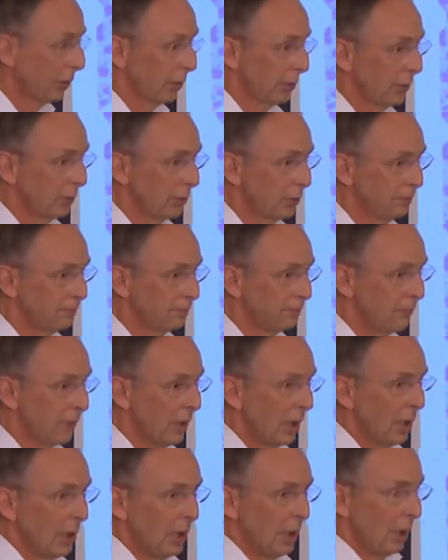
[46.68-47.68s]
system.
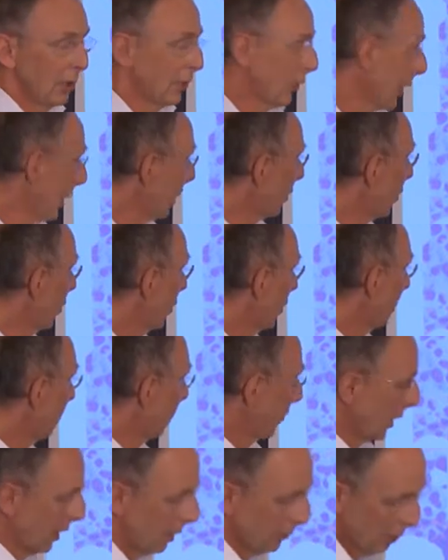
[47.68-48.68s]
So that's sort
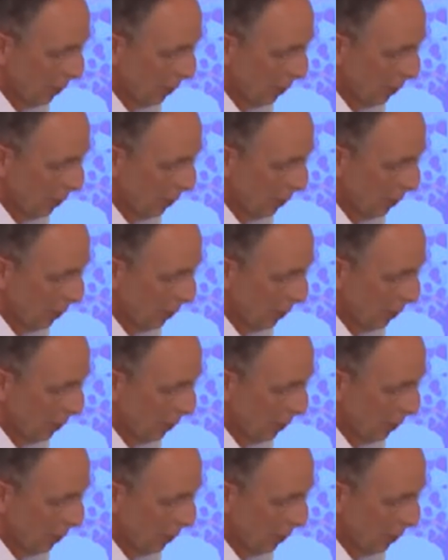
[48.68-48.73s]
of, and I'll